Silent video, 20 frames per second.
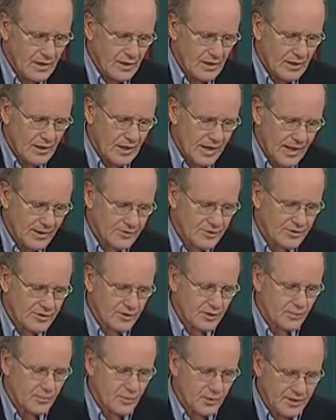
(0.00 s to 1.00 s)
Now, obviously,
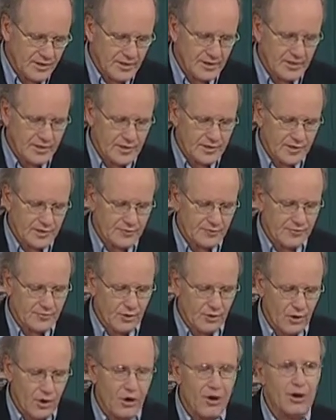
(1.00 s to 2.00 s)
the precondition for
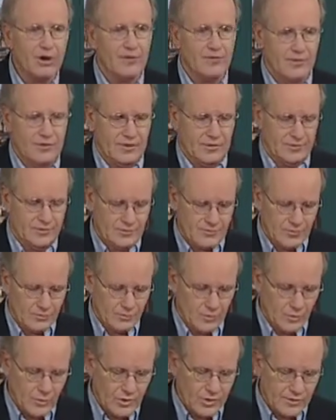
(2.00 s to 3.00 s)
all of this
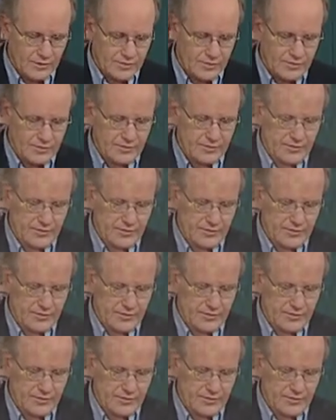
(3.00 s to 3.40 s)
was